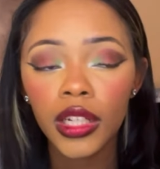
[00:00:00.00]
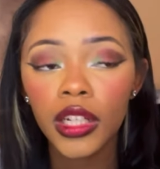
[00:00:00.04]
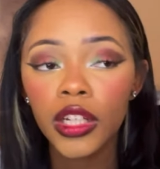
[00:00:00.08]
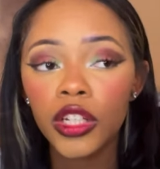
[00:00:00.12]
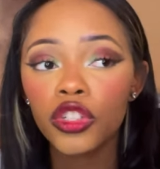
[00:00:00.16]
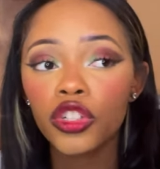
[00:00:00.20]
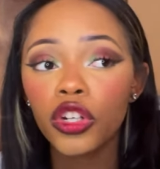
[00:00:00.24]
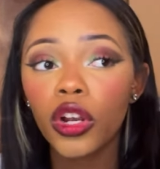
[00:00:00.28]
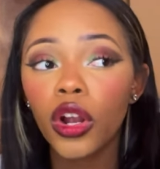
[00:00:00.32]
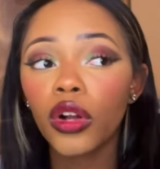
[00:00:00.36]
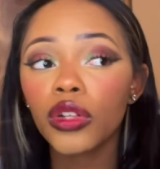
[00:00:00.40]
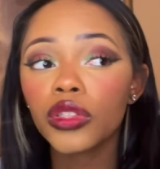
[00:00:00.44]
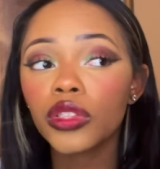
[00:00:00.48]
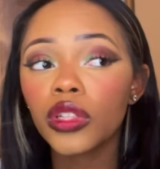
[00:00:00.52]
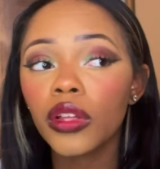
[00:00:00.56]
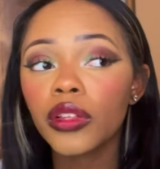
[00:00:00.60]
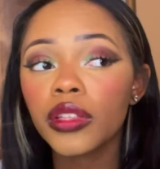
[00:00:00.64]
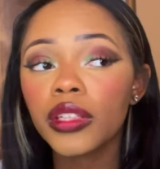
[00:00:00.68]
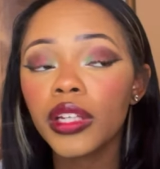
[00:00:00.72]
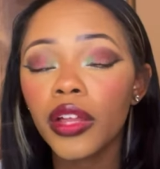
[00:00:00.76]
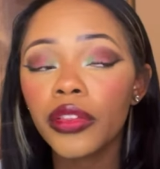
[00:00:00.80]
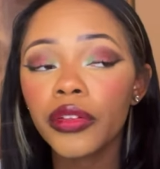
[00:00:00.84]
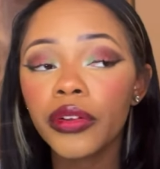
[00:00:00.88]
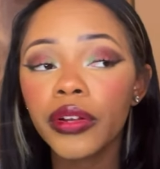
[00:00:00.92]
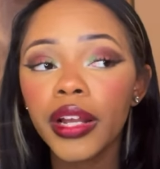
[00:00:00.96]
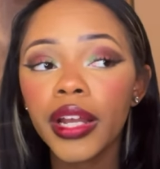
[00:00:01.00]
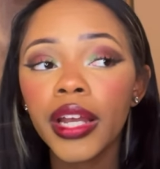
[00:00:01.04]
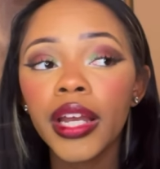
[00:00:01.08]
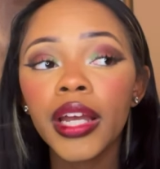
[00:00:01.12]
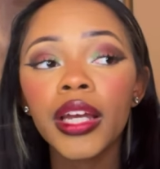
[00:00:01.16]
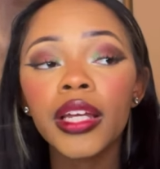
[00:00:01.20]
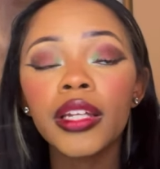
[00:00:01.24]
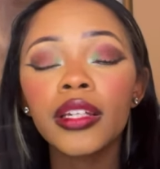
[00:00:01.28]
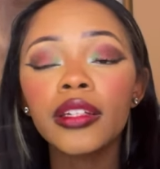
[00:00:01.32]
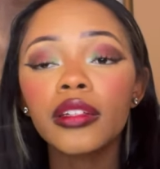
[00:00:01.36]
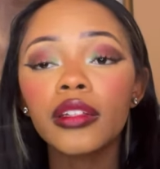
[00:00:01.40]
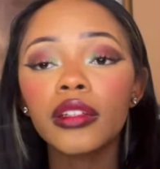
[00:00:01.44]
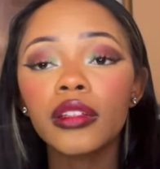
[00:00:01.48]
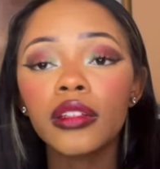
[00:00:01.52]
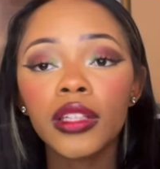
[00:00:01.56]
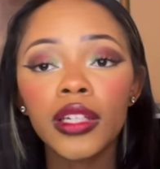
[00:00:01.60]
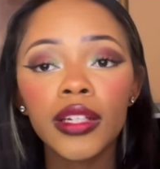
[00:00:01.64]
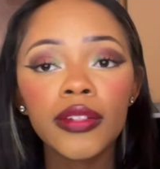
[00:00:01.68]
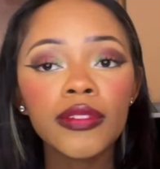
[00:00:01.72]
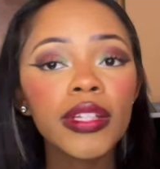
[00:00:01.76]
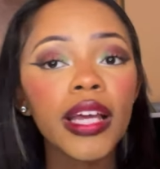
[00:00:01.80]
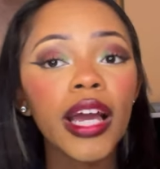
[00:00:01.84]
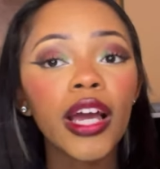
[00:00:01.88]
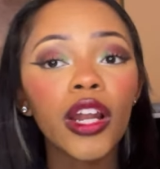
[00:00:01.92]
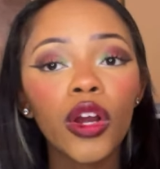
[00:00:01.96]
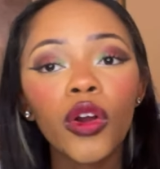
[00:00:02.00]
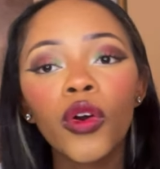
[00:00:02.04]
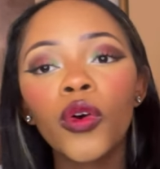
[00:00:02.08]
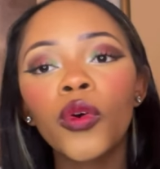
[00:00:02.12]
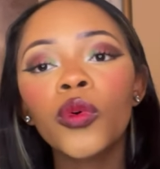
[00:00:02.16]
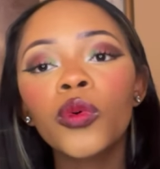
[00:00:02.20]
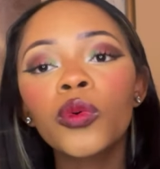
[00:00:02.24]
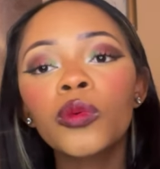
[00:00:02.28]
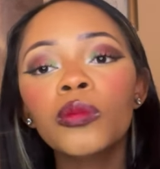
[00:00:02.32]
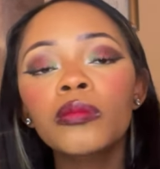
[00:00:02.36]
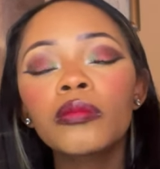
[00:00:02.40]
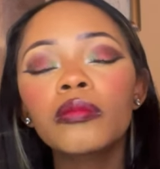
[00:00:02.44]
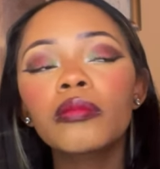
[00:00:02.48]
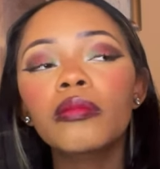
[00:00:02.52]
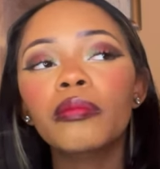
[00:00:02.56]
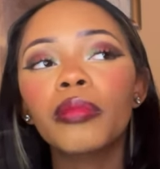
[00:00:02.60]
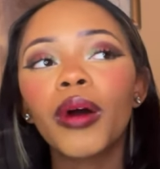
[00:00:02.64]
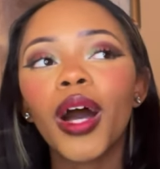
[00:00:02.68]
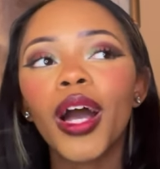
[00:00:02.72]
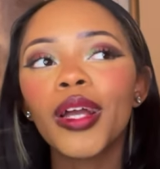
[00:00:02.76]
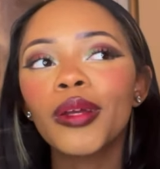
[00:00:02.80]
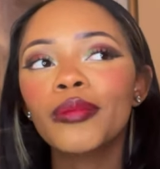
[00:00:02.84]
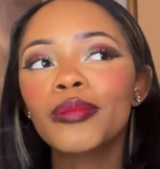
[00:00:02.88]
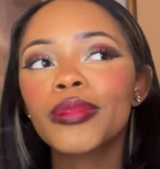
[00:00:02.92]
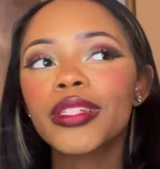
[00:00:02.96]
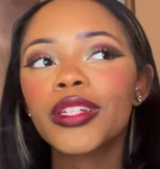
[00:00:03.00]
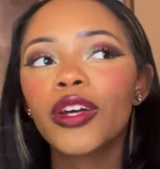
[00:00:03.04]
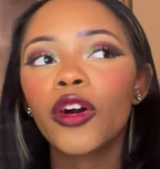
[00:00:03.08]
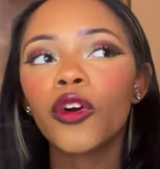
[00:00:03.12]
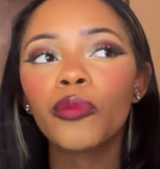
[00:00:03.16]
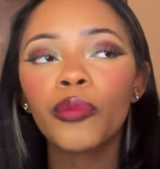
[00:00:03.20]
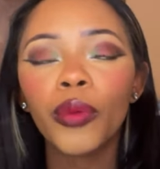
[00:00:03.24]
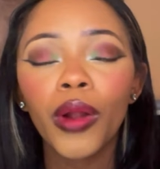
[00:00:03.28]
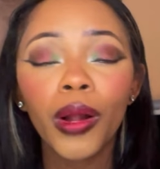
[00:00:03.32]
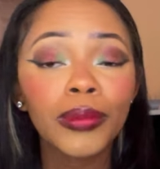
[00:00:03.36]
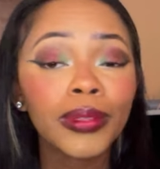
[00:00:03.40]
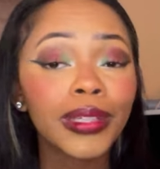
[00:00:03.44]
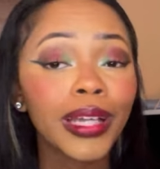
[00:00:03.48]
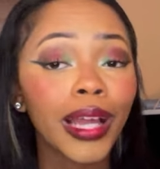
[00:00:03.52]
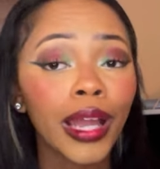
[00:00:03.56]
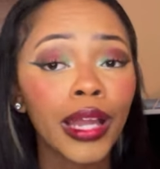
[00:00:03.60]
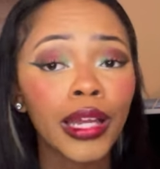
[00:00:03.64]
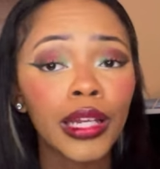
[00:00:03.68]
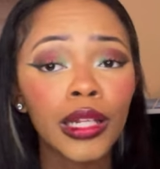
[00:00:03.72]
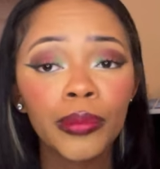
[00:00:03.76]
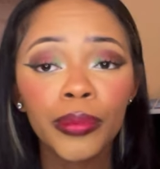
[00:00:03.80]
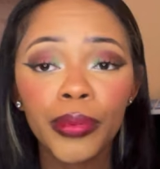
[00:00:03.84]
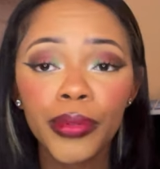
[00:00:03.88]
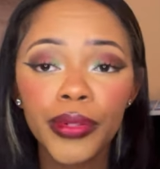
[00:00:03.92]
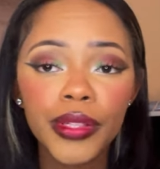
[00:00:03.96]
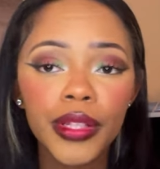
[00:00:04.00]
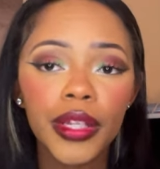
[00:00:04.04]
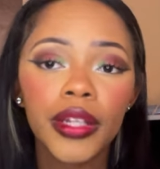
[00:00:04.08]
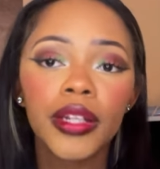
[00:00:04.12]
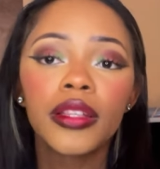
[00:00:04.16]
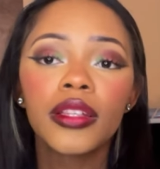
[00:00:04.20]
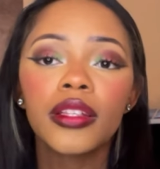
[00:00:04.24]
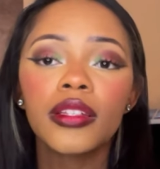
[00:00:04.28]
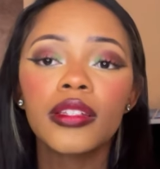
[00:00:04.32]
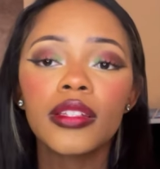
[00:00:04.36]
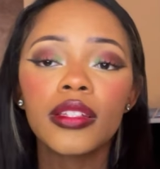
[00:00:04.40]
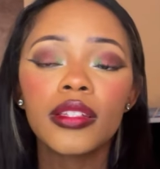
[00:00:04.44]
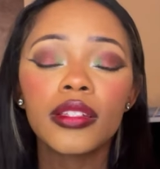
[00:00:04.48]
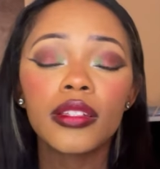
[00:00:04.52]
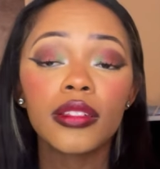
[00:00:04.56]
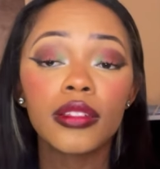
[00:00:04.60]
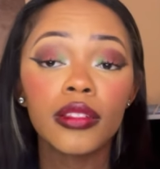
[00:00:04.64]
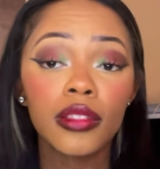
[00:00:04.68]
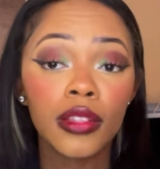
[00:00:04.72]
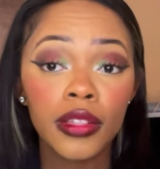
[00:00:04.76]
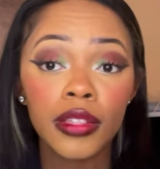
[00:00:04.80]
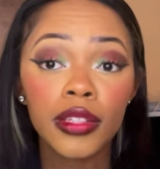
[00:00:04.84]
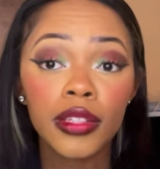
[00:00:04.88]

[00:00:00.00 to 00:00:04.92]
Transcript: Charles, on the other hand, lives at home by himself probably 80% of the